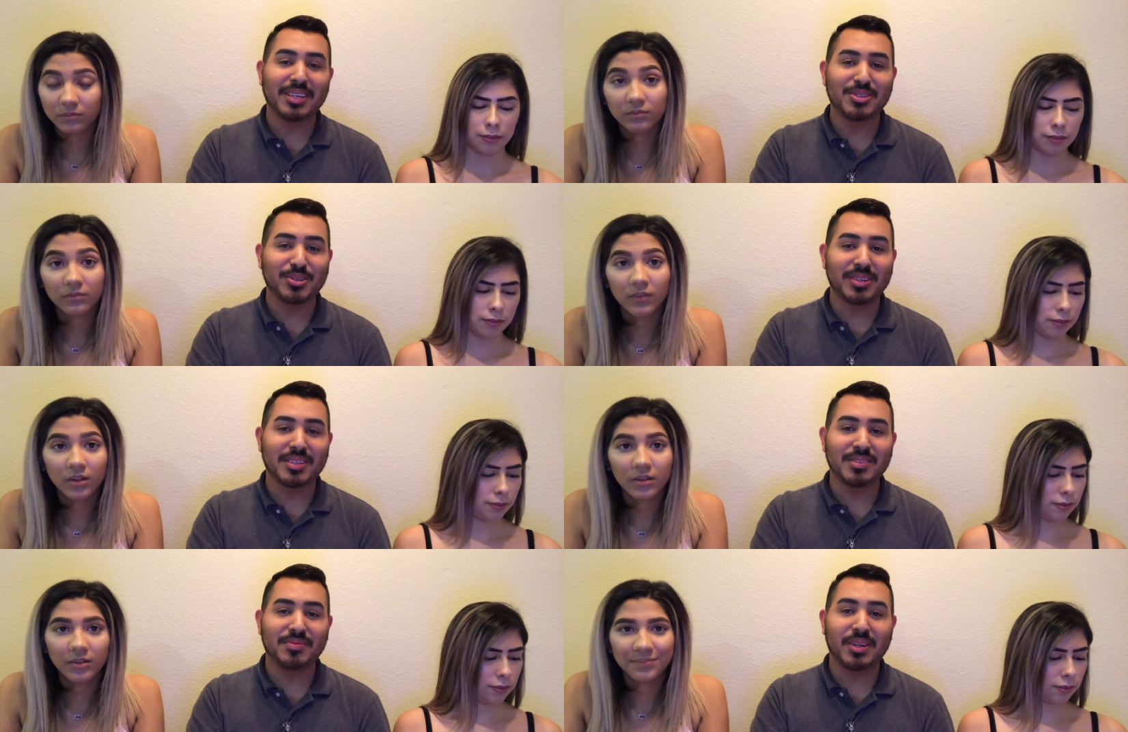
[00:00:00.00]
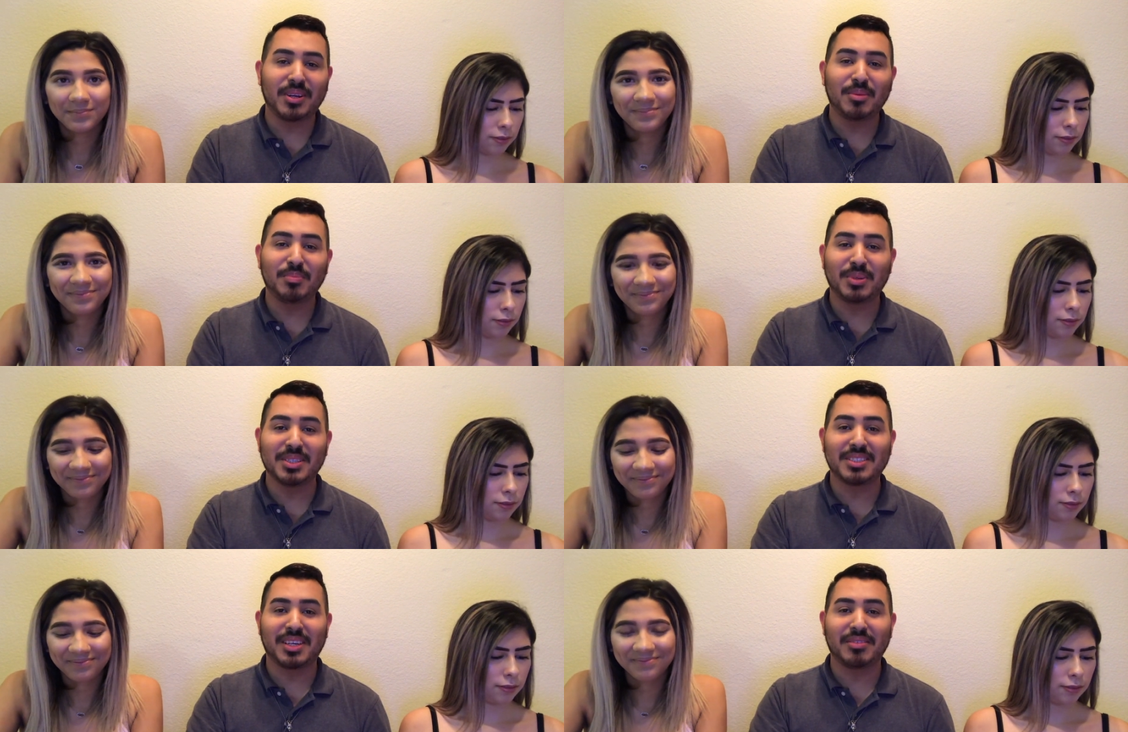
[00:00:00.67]
Speaker 1: enjoyed this video,
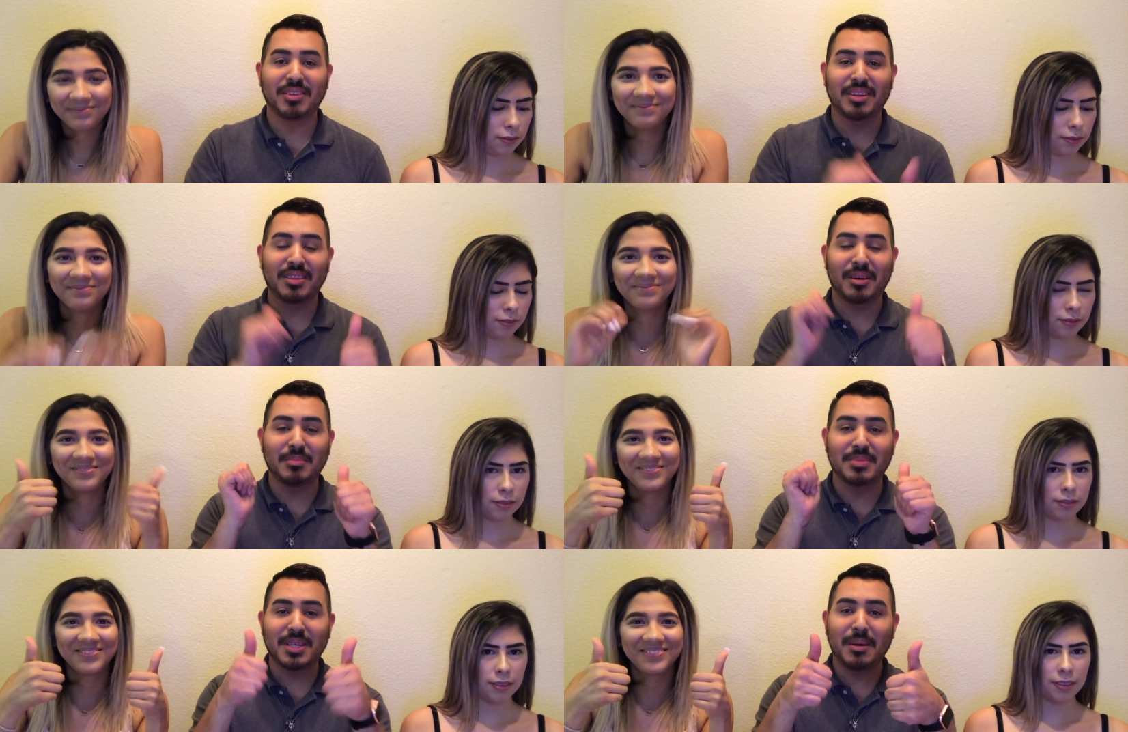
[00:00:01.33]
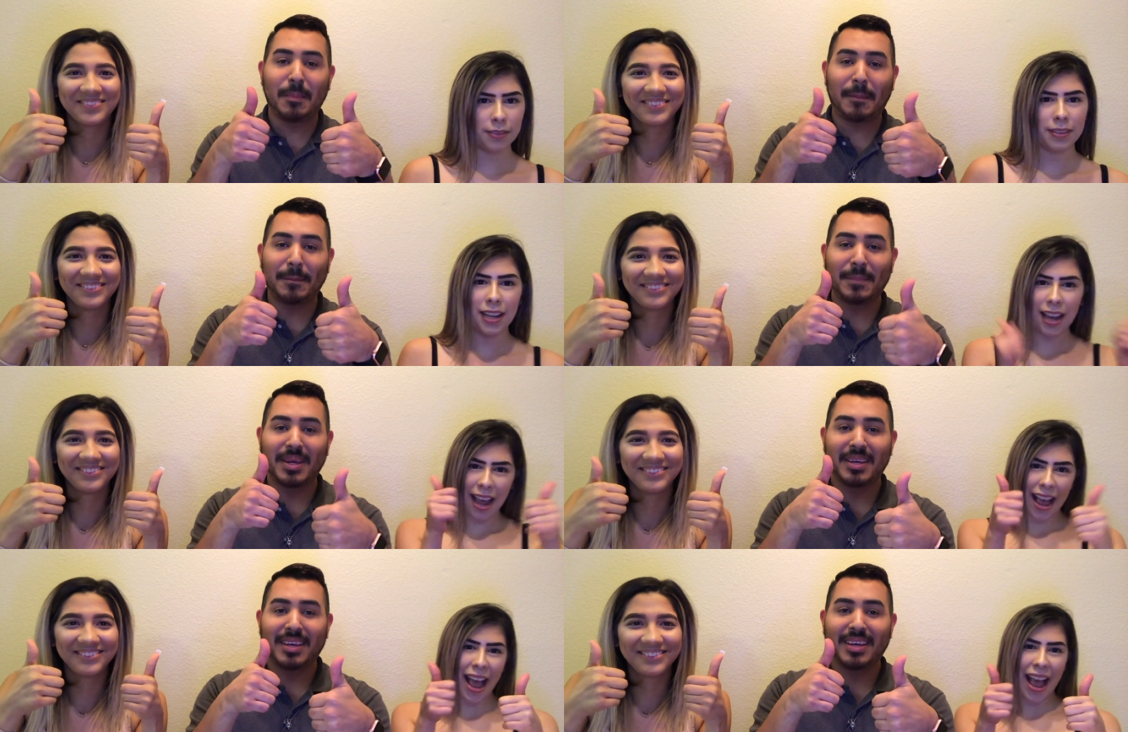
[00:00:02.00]
please give it a thumbs up
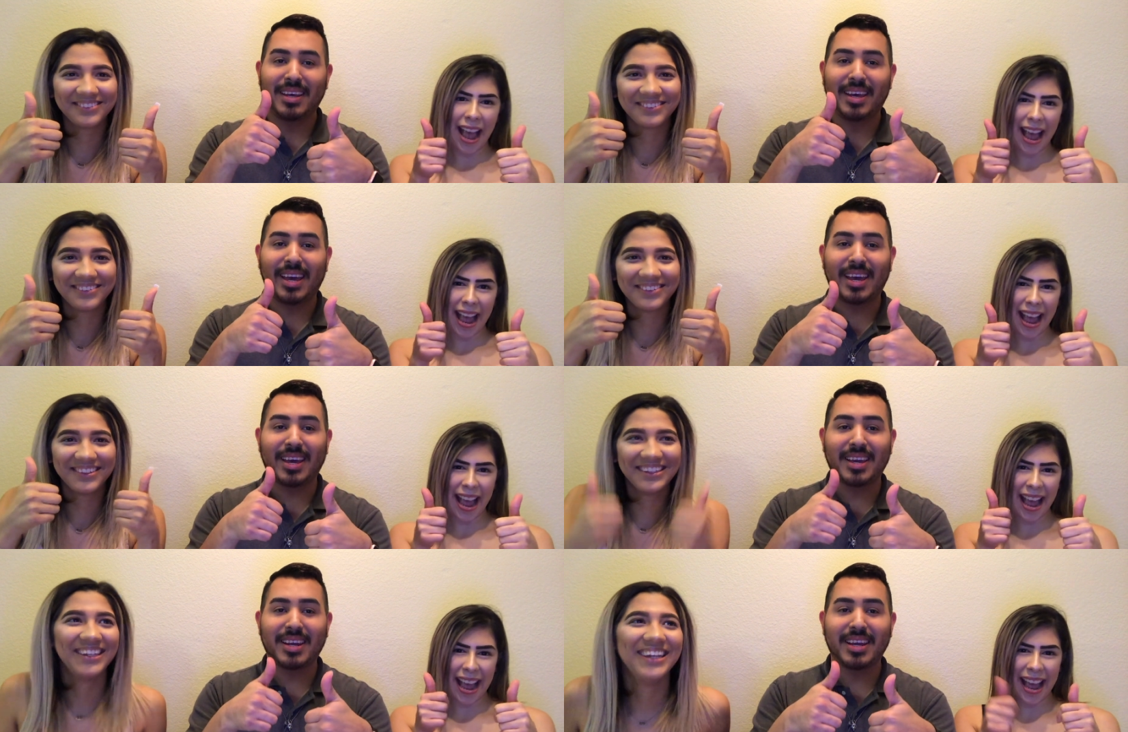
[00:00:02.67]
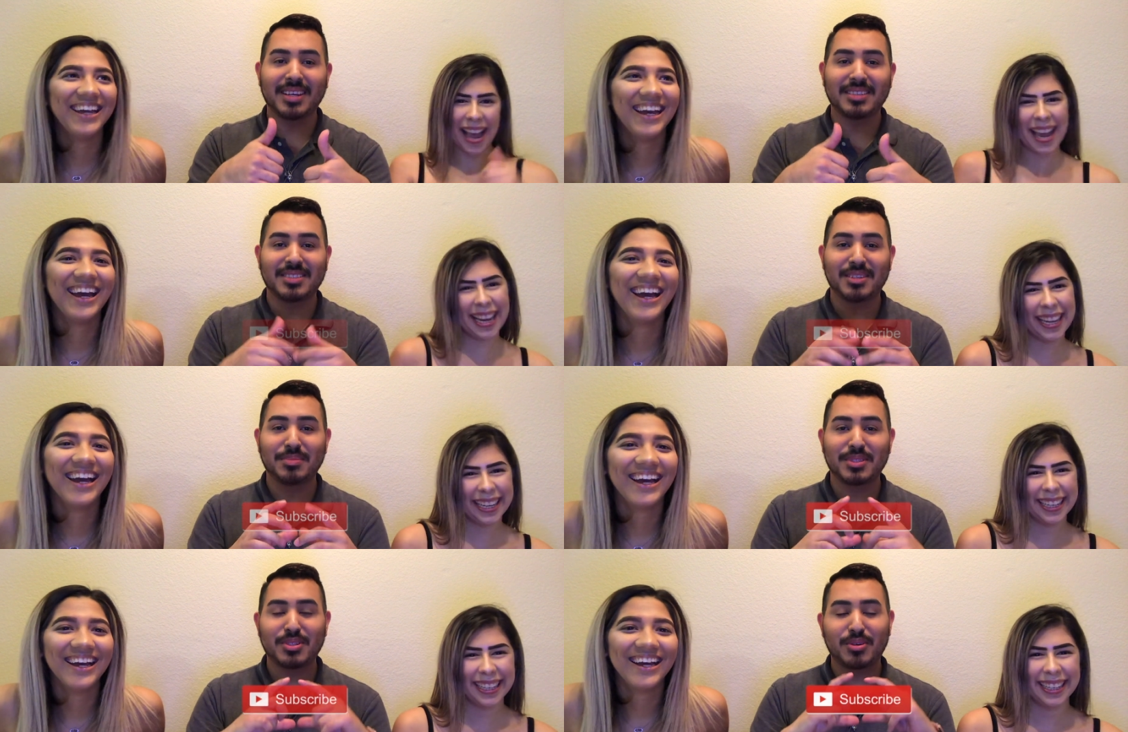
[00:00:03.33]
and hit
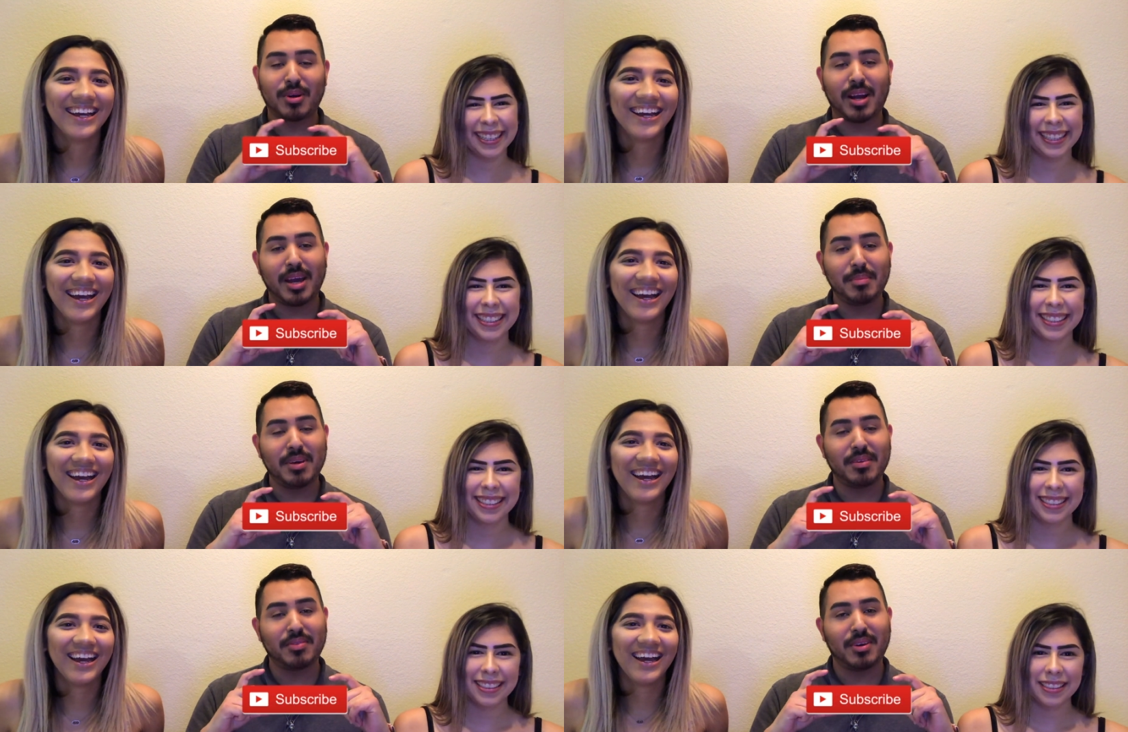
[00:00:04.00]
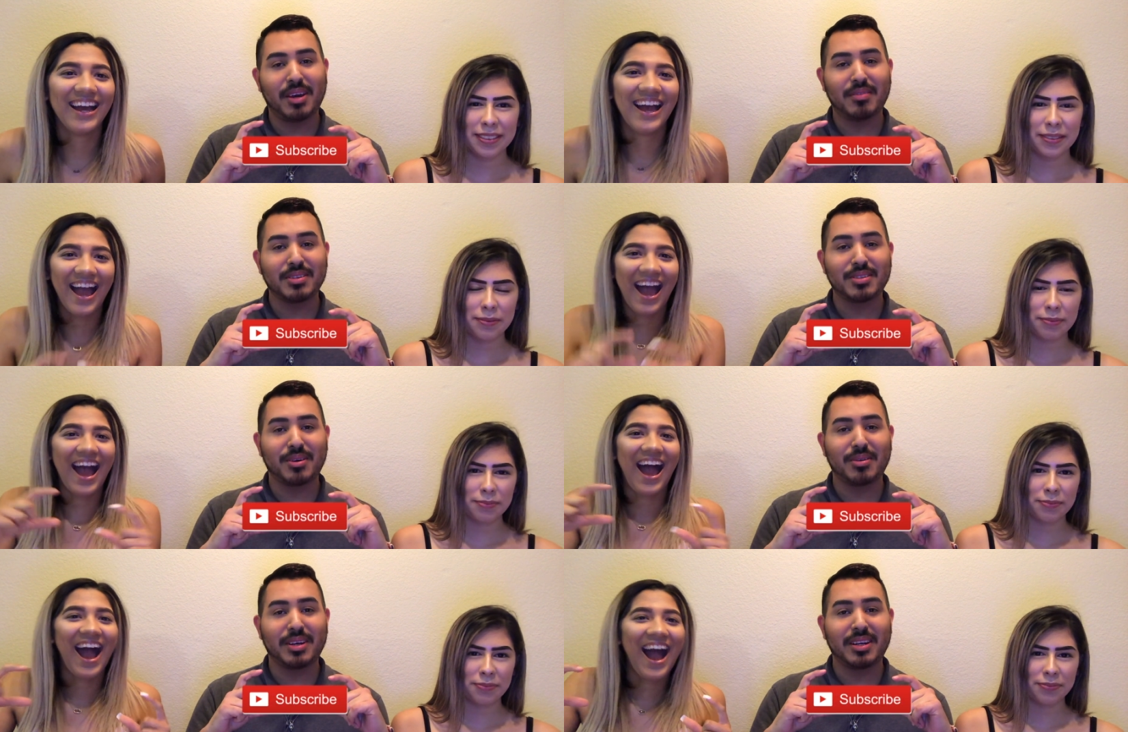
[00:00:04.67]
subscribe if you haven't
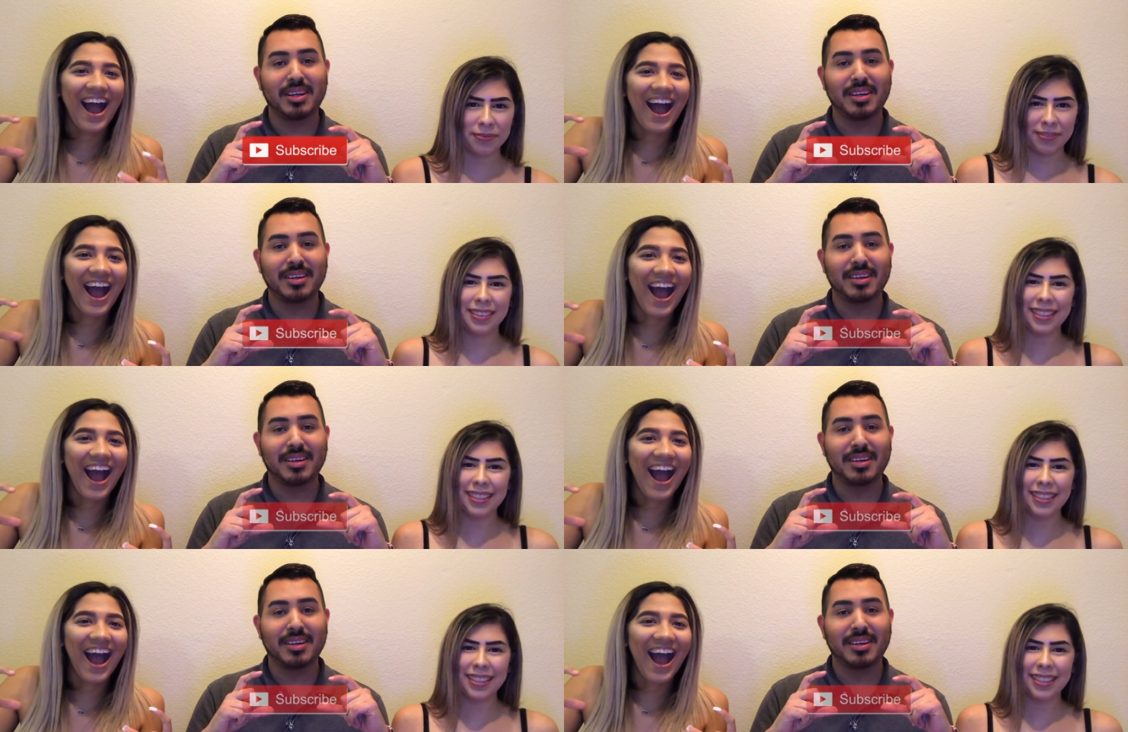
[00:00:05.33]
already.